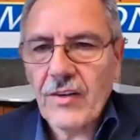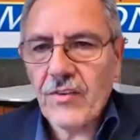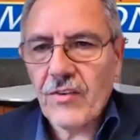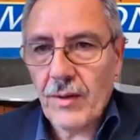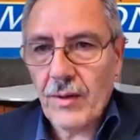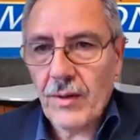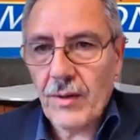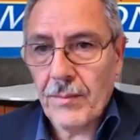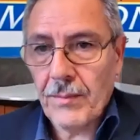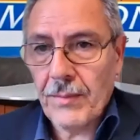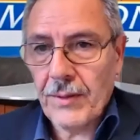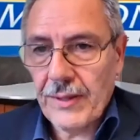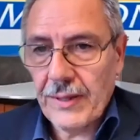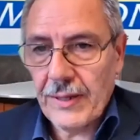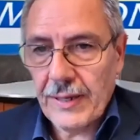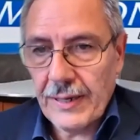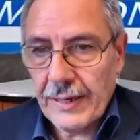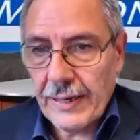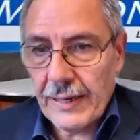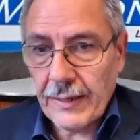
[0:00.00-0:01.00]
some of uh,
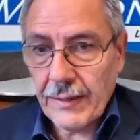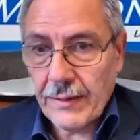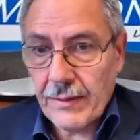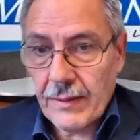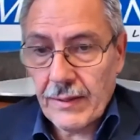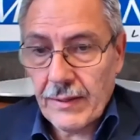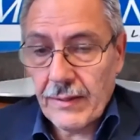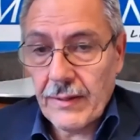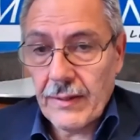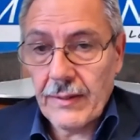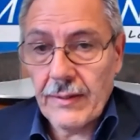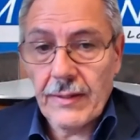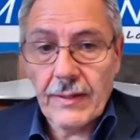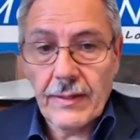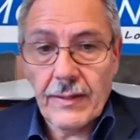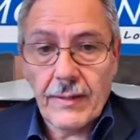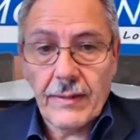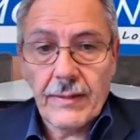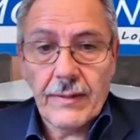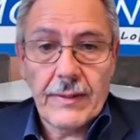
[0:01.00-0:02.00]
the, the,
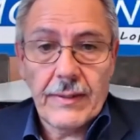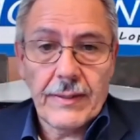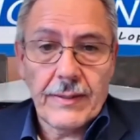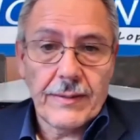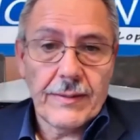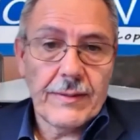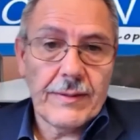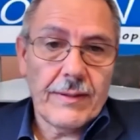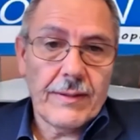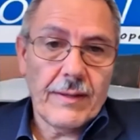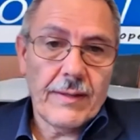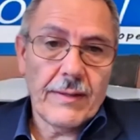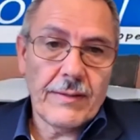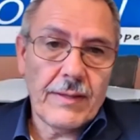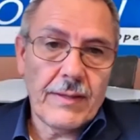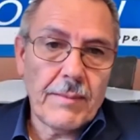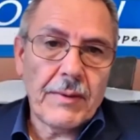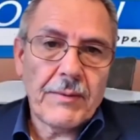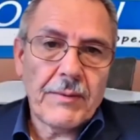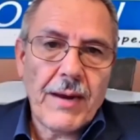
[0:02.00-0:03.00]
the, the,
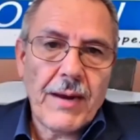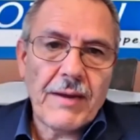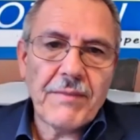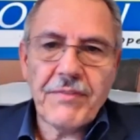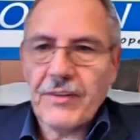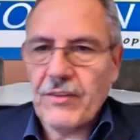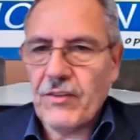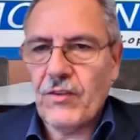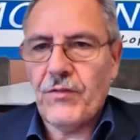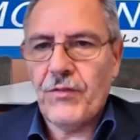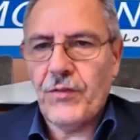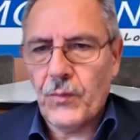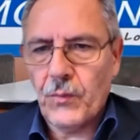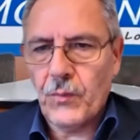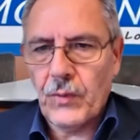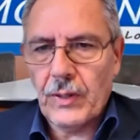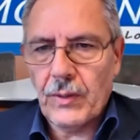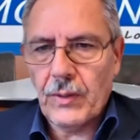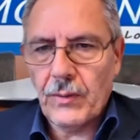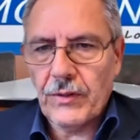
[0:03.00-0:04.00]
demographics, if you
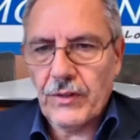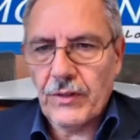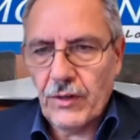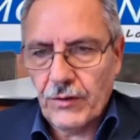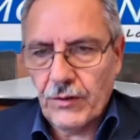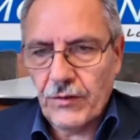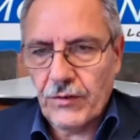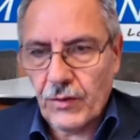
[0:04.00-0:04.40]
will, in terms